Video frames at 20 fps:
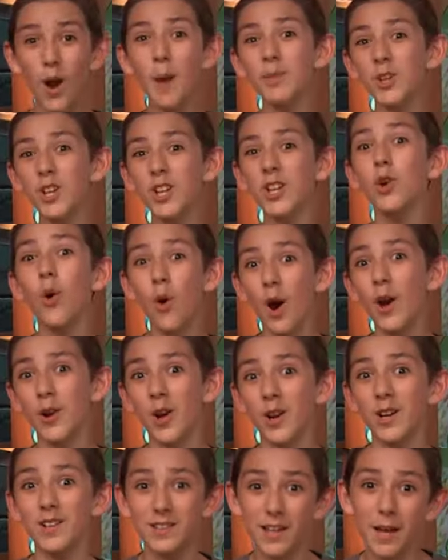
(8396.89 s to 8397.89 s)
I'm gonna go out
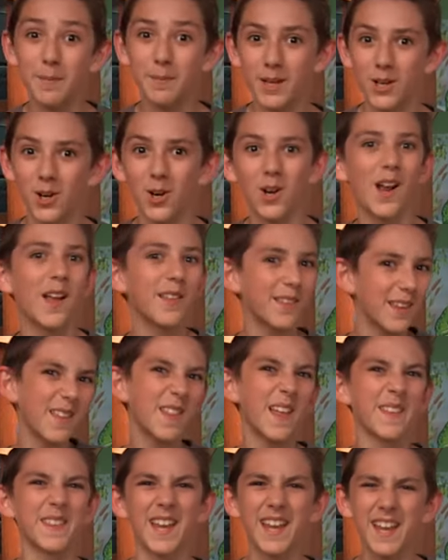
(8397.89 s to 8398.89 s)
on a limb here and say
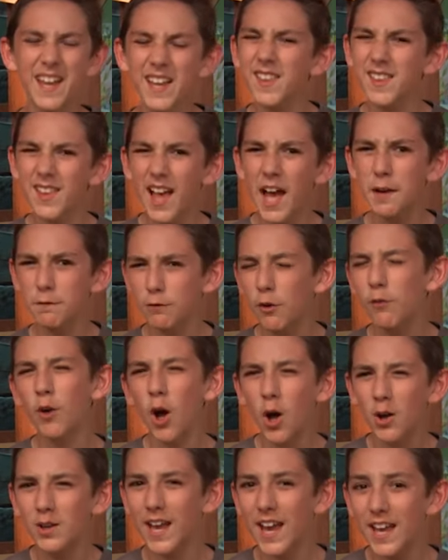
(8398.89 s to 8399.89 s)
that the inside of a
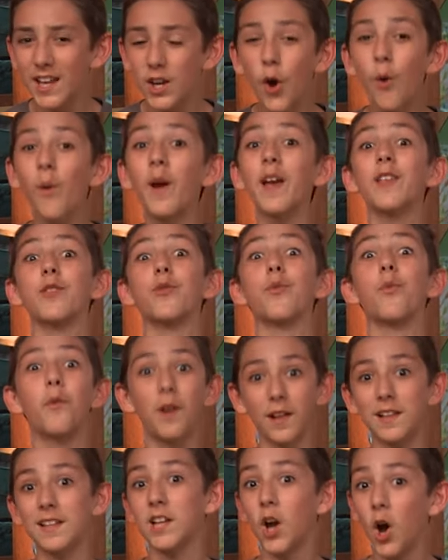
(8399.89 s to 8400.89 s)
volcano is
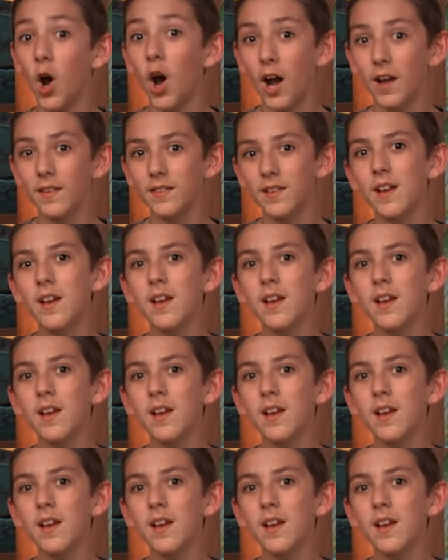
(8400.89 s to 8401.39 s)
really hot.